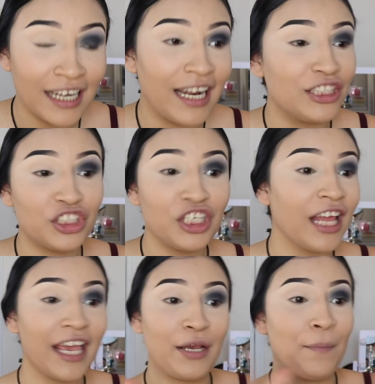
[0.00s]
Like she
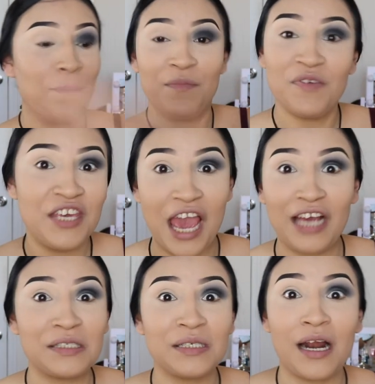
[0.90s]
like
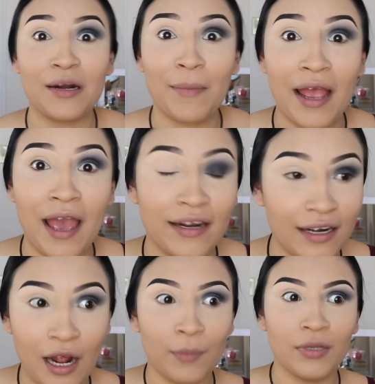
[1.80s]
yanks it out of my hand,
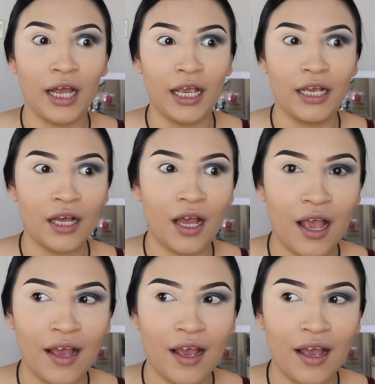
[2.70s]
and I'm like,